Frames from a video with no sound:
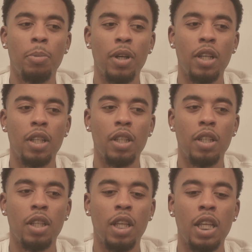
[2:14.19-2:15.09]
but
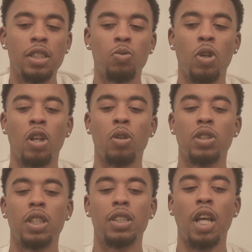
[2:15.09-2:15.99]
it's one of
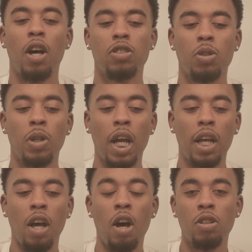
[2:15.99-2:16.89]
those hoods that also
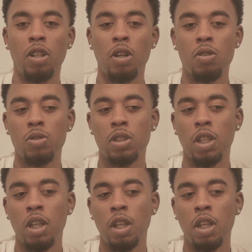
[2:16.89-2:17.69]
got all of those